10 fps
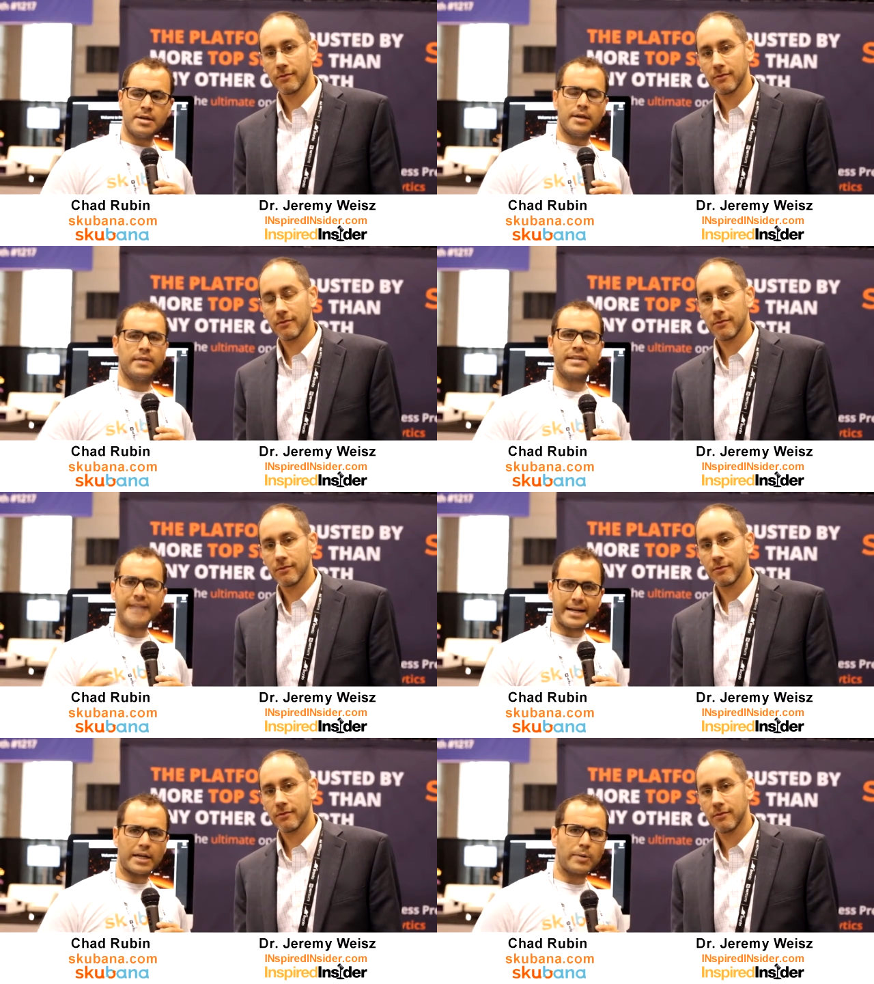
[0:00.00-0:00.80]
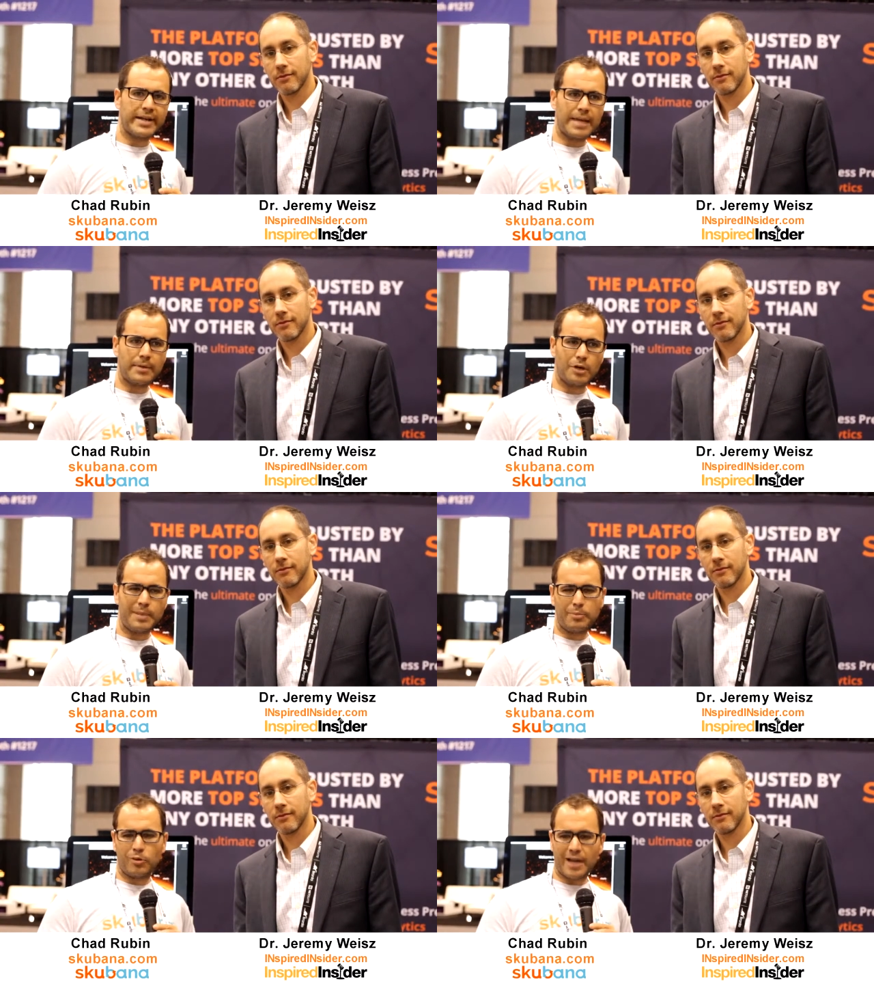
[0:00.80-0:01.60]
Speaker 1: In the second year we came here and
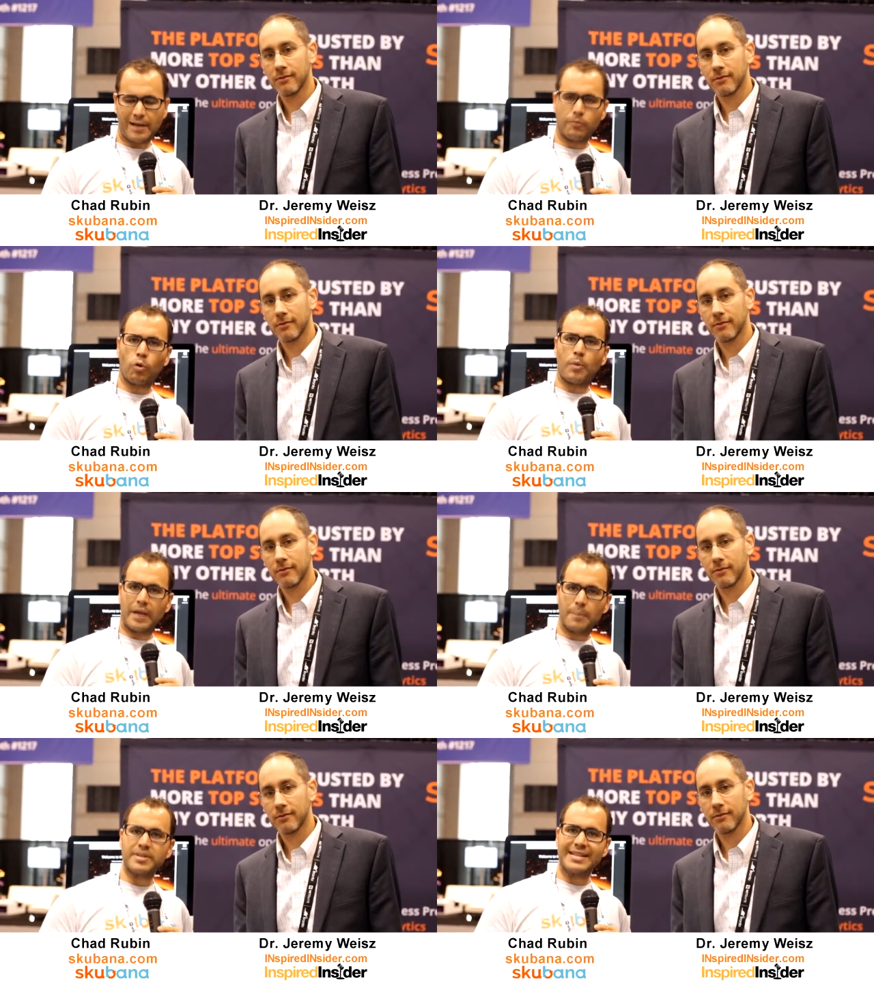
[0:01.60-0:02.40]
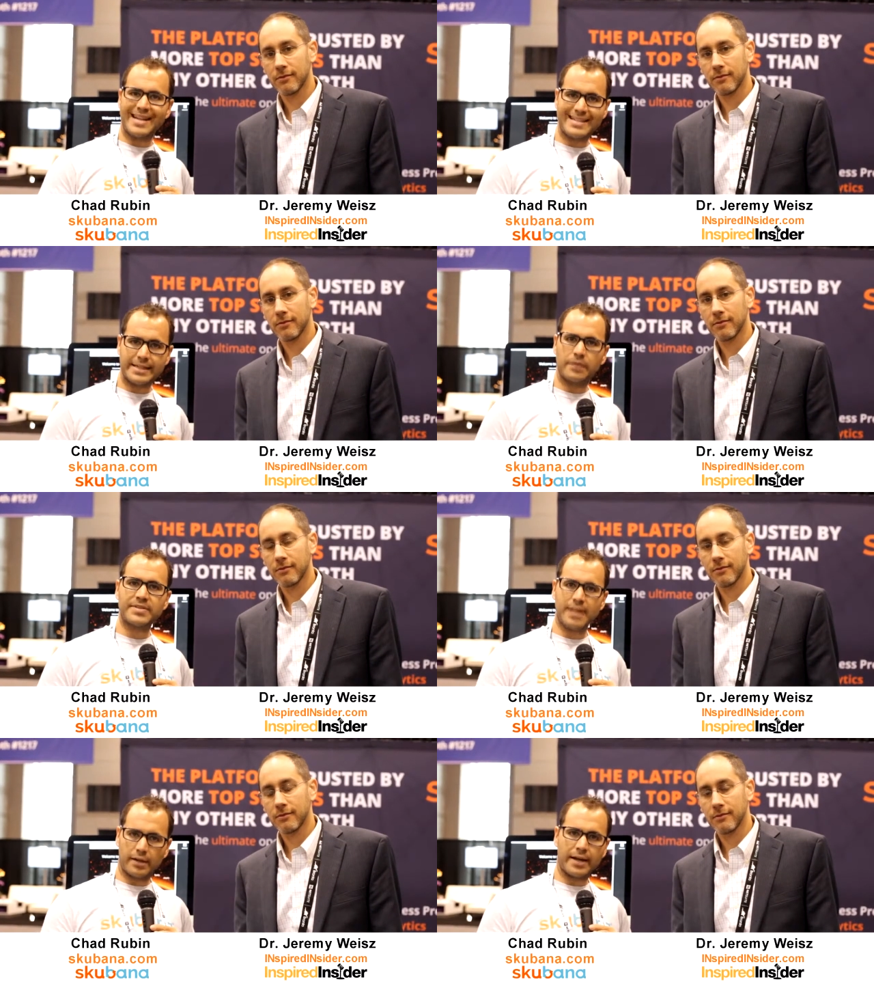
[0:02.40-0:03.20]
people were kind of warming up to the idea of
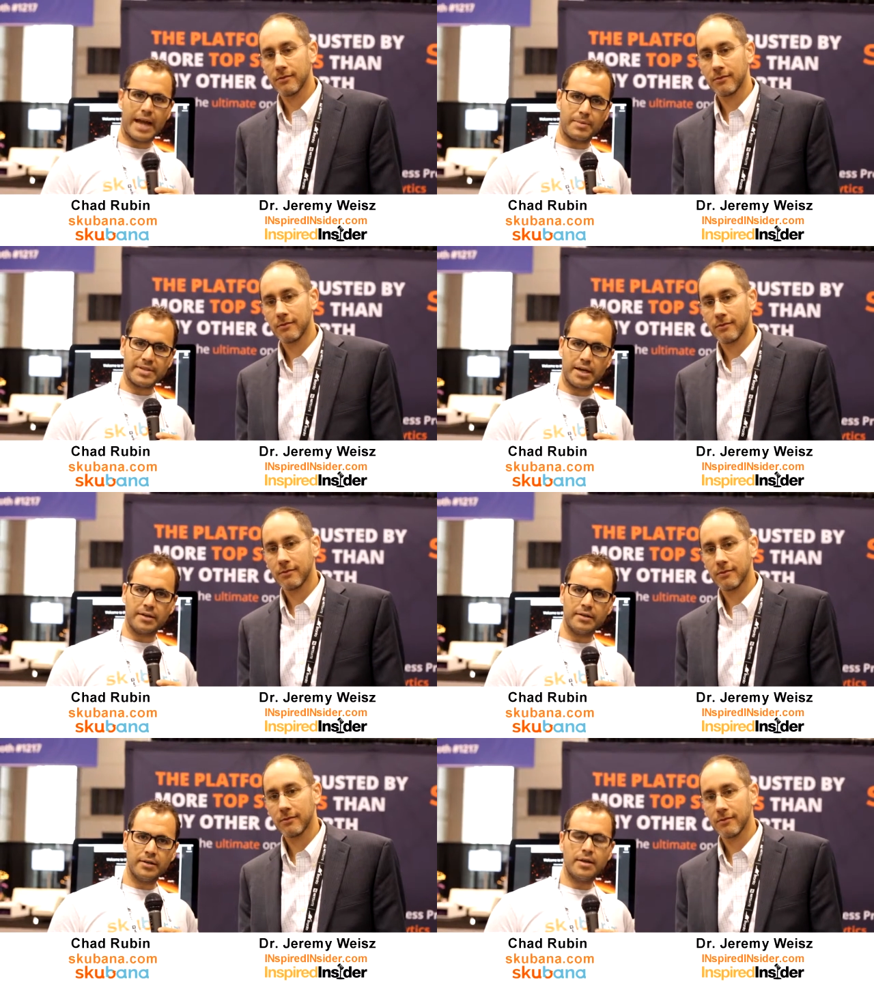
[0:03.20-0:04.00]
selling on Amazon.